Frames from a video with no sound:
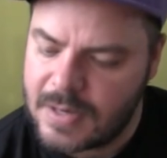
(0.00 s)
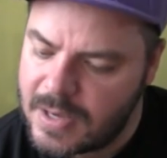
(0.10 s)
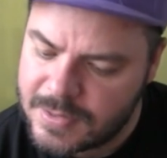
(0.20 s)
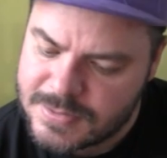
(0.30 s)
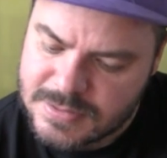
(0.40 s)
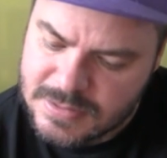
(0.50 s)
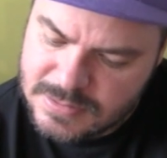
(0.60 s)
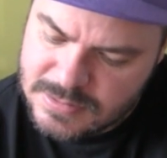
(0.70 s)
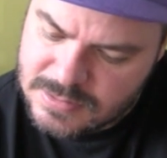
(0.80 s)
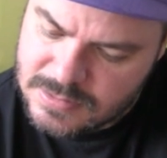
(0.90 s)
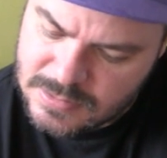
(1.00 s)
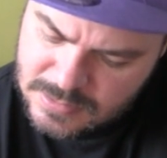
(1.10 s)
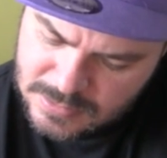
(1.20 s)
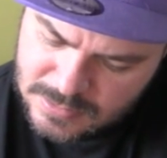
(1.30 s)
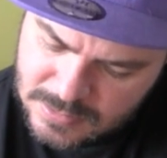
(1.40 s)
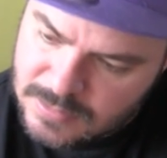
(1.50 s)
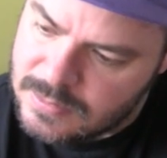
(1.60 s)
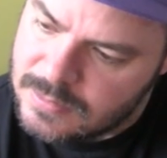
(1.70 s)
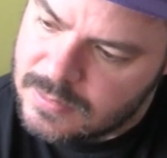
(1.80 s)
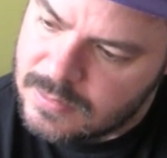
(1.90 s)
that artist is
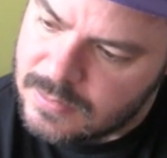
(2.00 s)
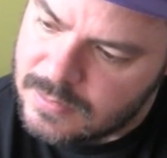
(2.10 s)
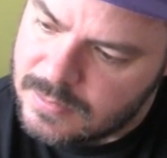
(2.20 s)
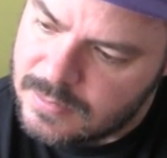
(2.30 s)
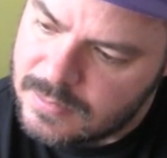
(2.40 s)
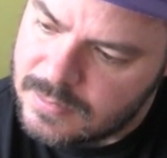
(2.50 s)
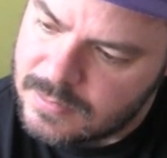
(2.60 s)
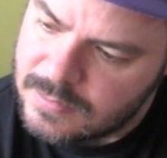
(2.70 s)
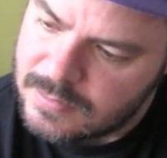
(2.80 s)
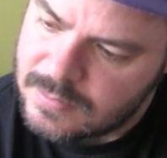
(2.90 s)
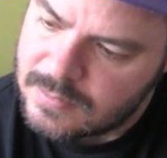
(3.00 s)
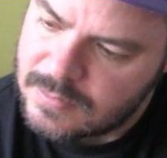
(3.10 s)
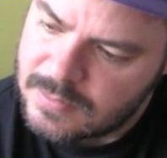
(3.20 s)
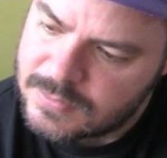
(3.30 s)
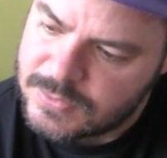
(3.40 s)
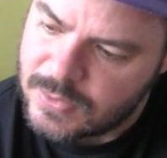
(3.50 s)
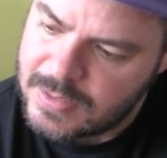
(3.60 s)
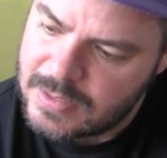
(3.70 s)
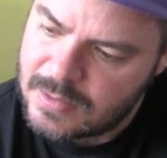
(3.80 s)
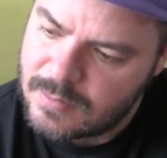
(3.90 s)

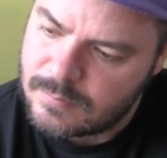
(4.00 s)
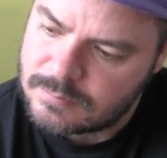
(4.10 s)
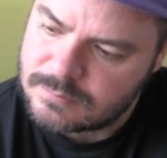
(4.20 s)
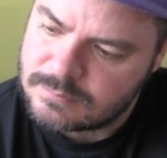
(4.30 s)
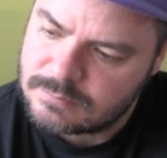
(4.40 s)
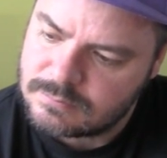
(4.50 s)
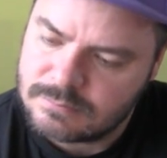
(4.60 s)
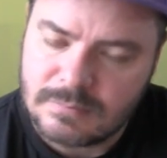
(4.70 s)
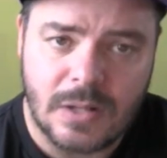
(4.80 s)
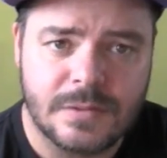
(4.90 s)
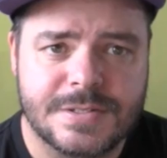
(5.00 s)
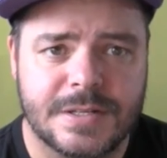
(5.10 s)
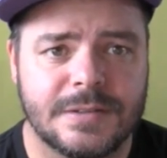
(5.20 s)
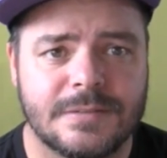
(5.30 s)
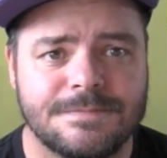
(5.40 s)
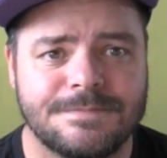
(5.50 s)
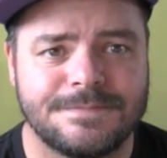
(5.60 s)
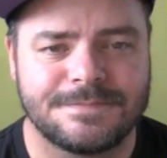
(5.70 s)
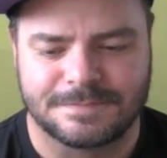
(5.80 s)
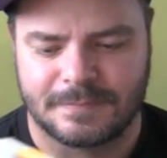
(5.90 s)
Diana Mulzen.
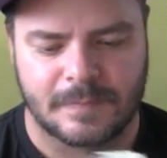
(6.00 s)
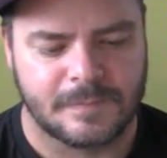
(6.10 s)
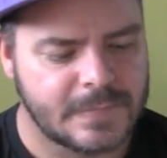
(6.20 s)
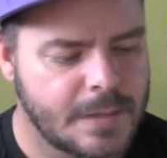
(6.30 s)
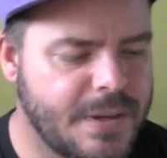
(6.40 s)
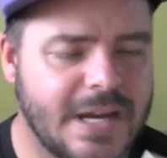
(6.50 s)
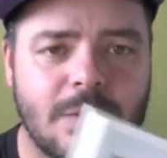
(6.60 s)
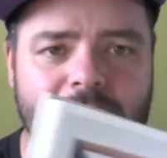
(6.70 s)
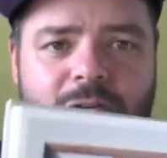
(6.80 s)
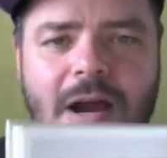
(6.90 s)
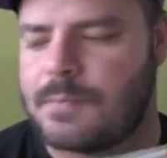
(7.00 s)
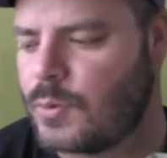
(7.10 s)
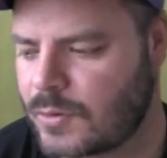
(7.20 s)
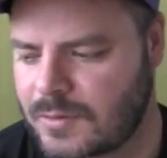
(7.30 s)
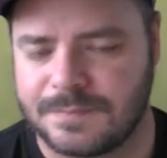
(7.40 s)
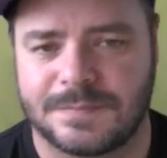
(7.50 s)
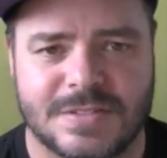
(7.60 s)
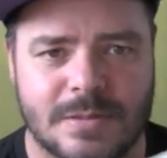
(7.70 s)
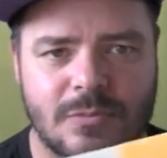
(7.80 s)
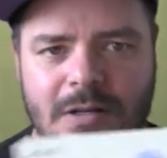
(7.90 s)
But anyway, great book,
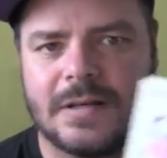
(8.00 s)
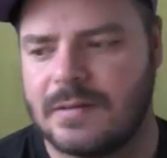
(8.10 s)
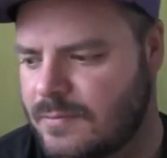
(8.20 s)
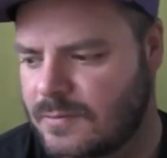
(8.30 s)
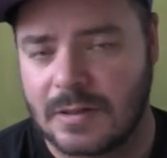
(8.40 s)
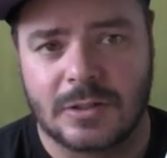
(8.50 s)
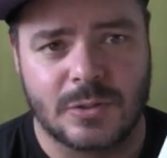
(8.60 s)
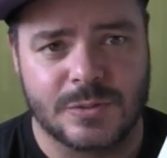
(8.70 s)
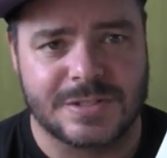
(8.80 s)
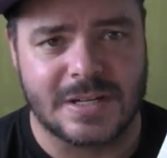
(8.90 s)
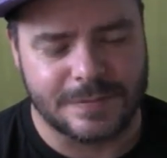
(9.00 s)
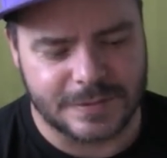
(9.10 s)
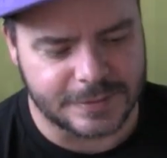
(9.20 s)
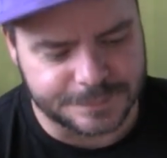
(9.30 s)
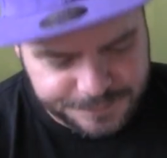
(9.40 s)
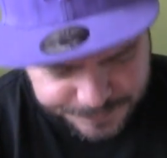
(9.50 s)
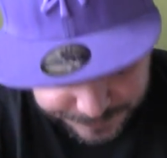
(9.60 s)
some really really cool stuff in it.